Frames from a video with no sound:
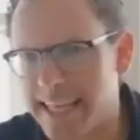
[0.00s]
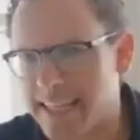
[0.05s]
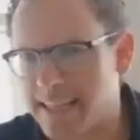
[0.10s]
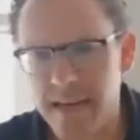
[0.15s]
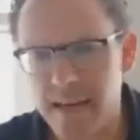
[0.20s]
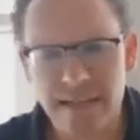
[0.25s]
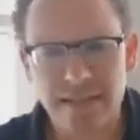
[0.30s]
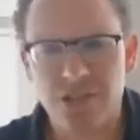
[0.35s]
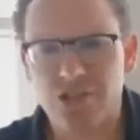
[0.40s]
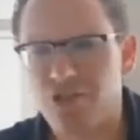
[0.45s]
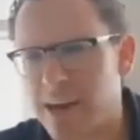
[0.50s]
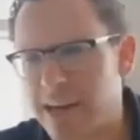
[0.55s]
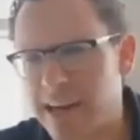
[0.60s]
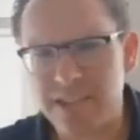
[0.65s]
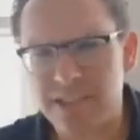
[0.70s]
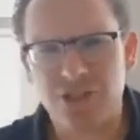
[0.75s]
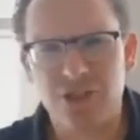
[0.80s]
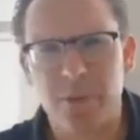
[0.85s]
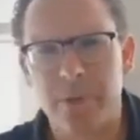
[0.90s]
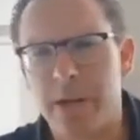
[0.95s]
And Stocks to Trade
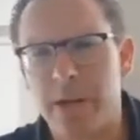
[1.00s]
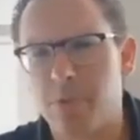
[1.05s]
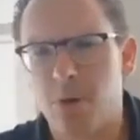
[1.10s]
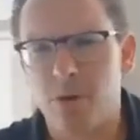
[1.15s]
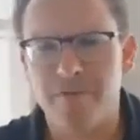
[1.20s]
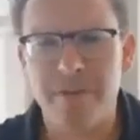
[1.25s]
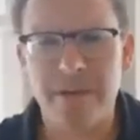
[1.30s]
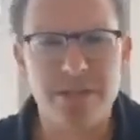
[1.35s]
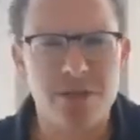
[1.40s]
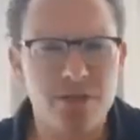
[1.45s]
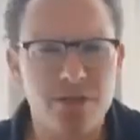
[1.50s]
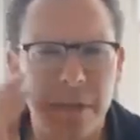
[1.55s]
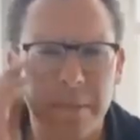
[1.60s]
has so many more features.